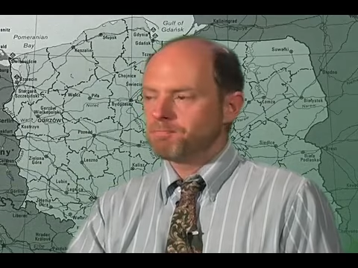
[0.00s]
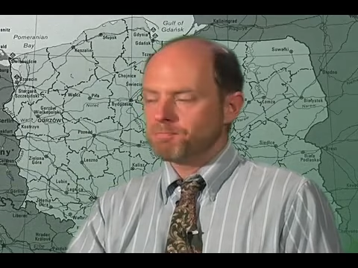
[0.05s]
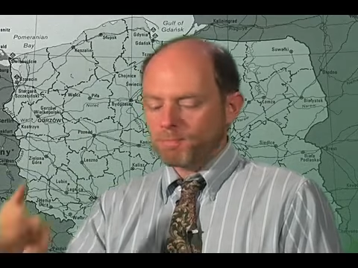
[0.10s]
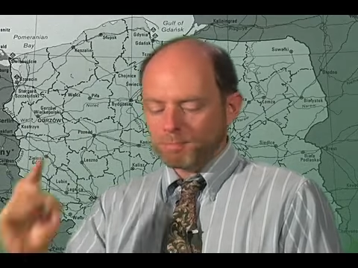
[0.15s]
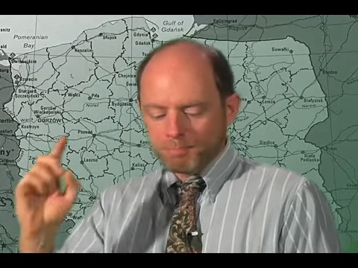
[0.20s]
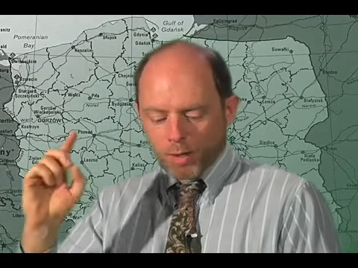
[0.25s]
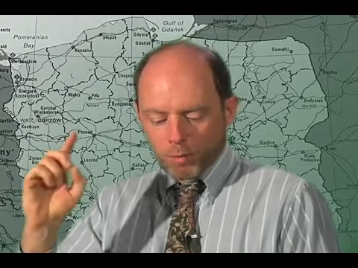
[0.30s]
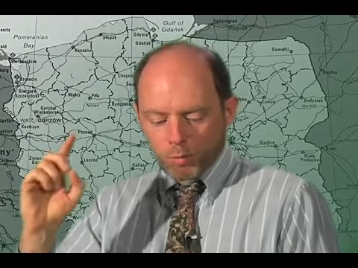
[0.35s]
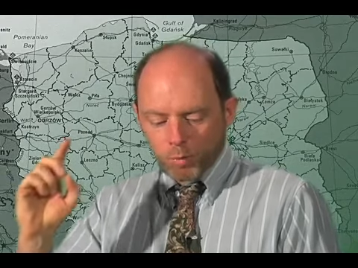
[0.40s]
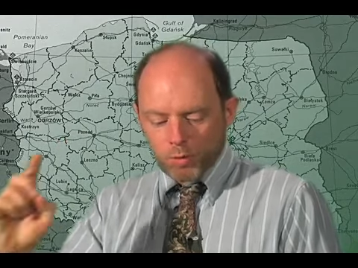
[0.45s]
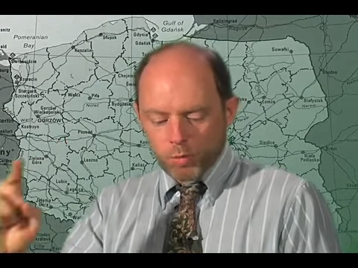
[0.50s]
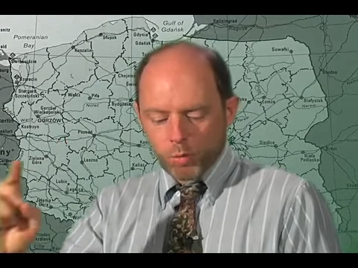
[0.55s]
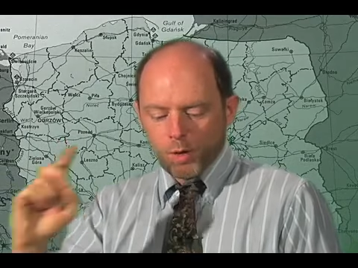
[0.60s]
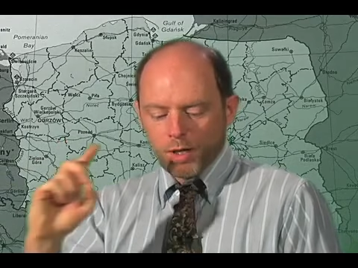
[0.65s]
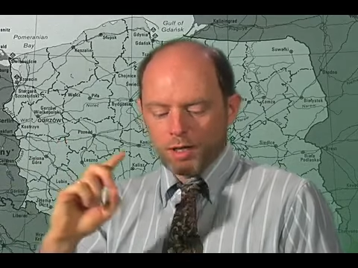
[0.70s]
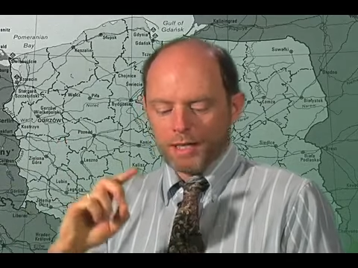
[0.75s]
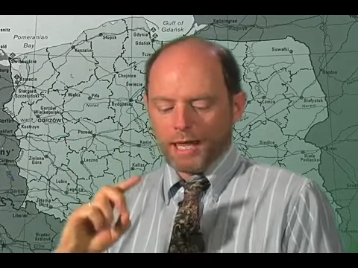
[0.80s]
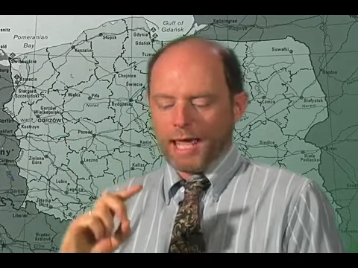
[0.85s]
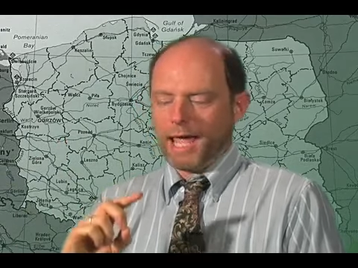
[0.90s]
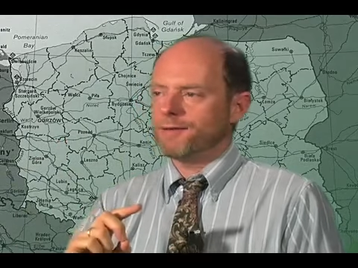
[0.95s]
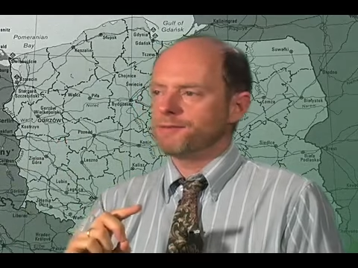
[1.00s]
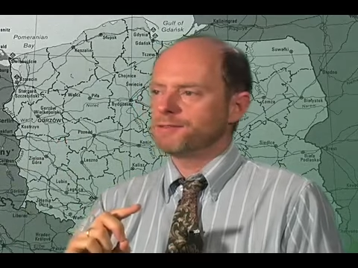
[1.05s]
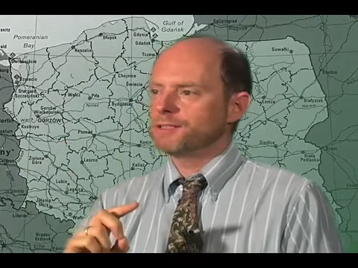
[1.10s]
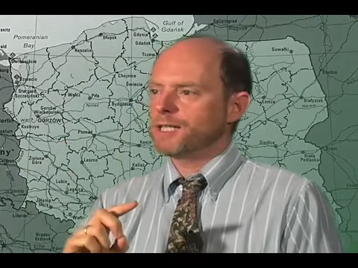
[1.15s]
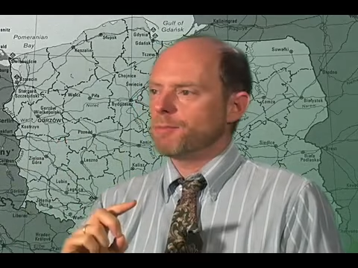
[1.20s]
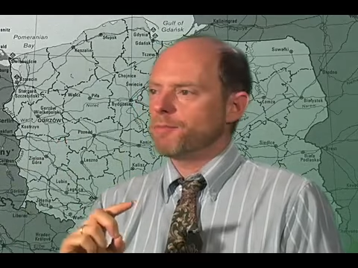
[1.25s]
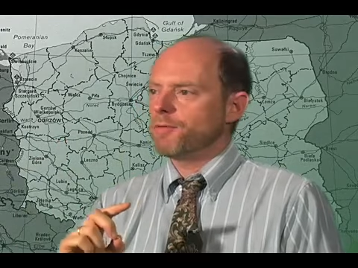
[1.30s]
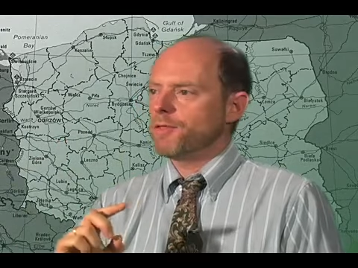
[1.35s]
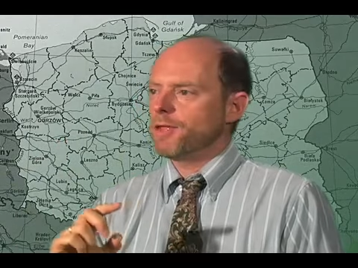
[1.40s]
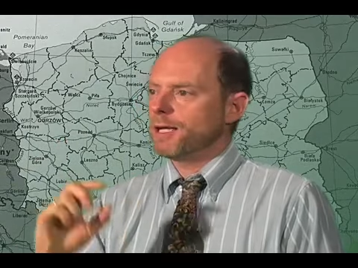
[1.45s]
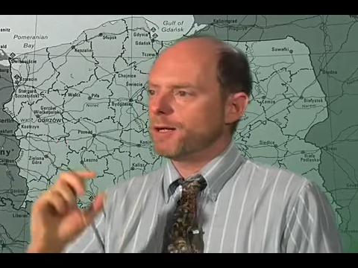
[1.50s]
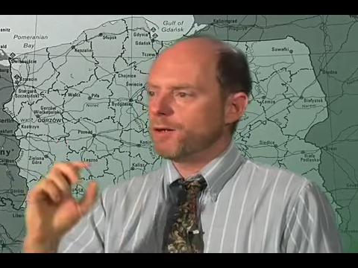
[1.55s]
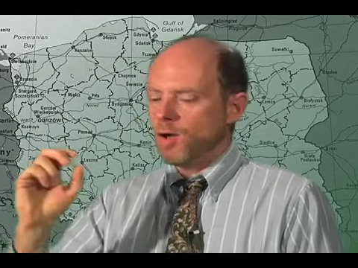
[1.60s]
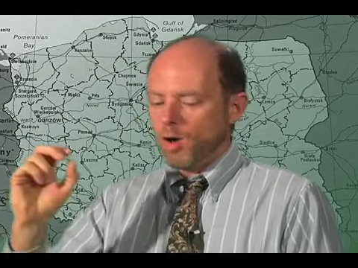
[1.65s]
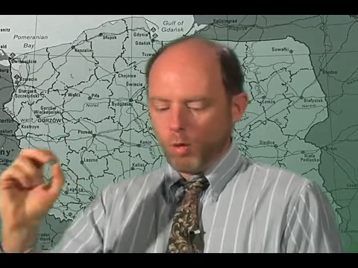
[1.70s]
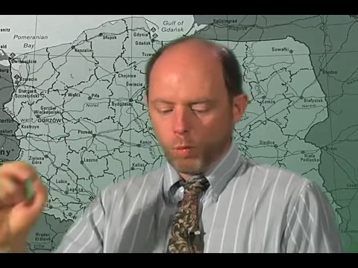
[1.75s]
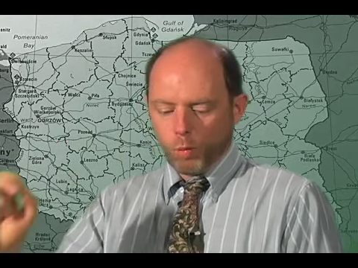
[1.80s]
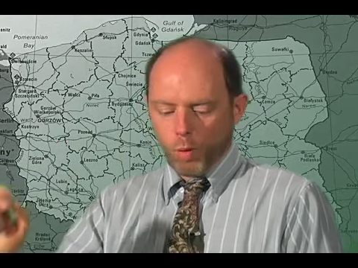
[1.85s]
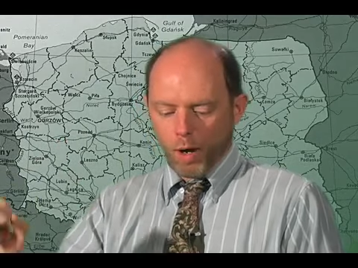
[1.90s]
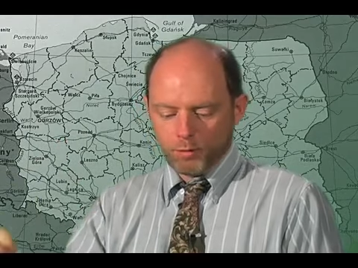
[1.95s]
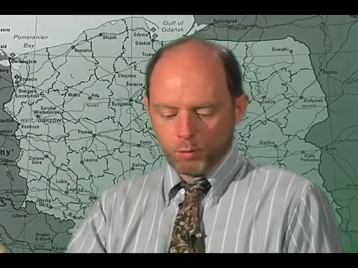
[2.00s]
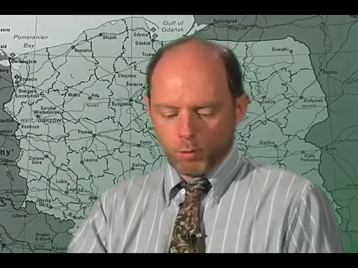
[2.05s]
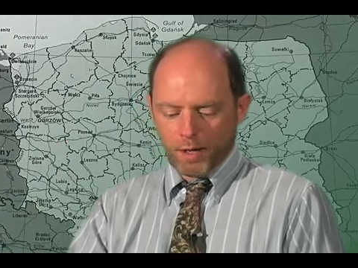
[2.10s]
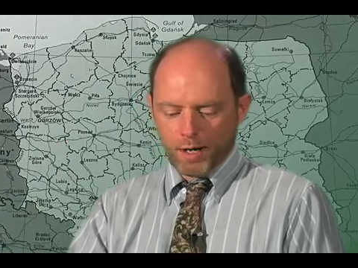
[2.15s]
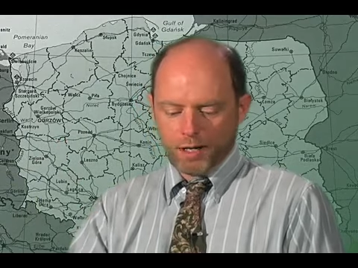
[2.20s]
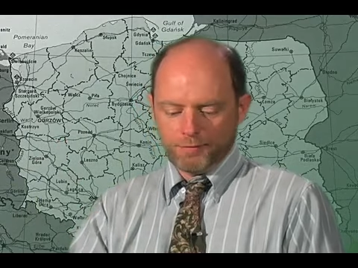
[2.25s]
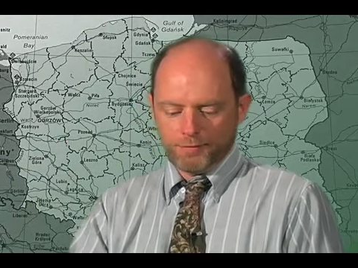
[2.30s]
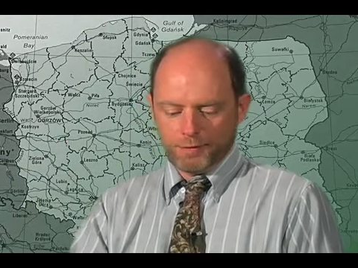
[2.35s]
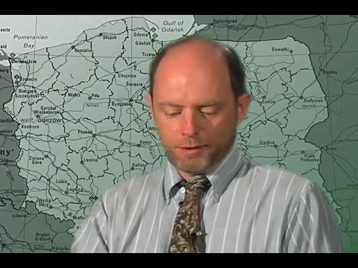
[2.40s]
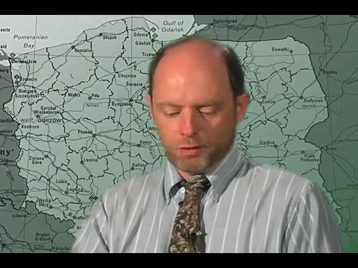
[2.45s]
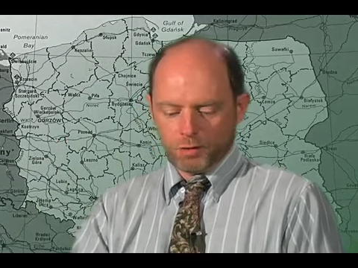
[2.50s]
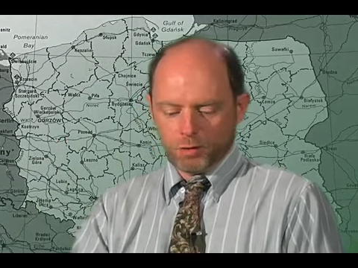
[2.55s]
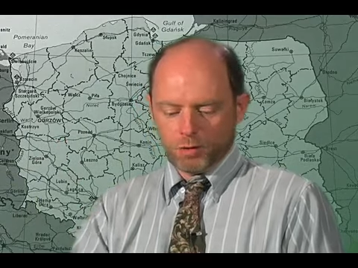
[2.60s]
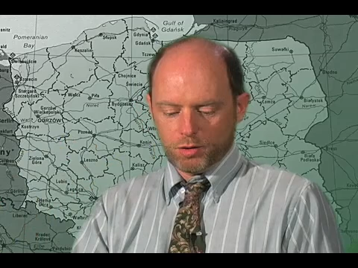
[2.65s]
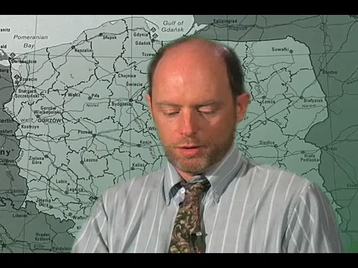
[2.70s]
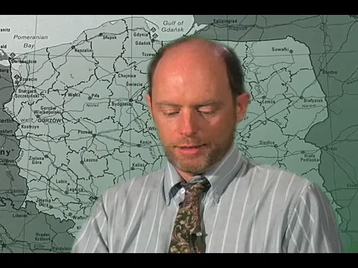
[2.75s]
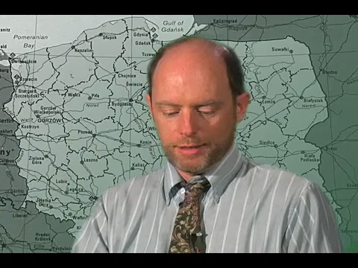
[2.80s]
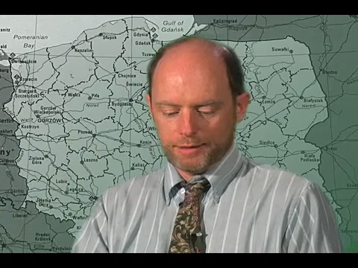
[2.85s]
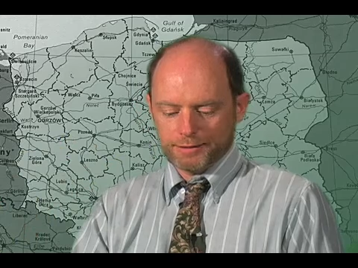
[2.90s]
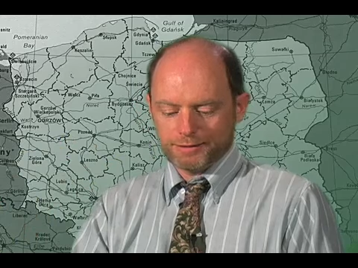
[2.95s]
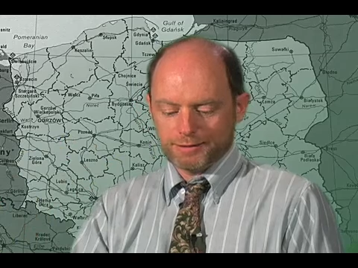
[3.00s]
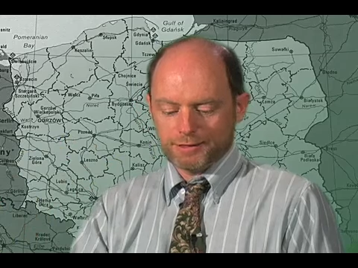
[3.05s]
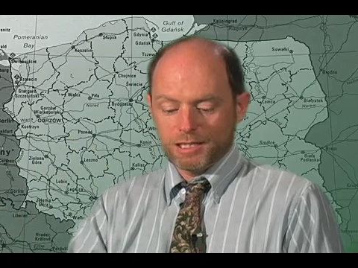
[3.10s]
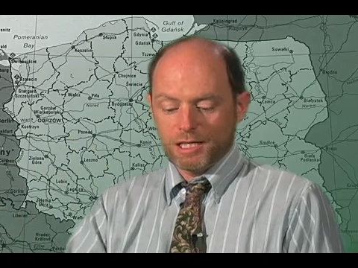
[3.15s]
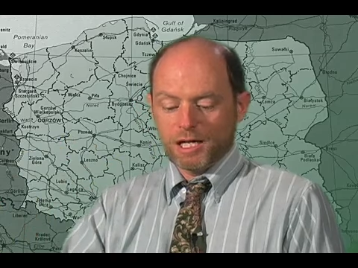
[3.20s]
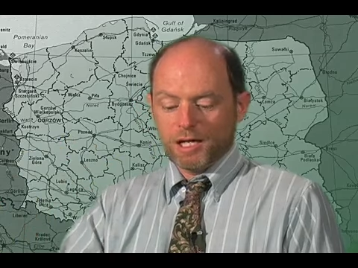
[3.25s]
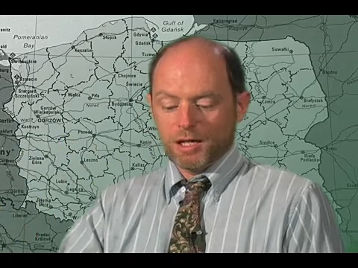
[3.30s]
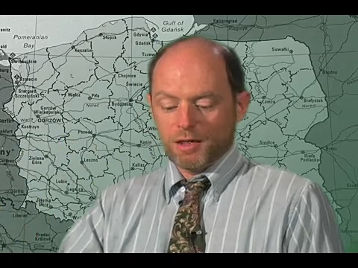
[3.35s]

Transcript: but we will have something when we are victorious.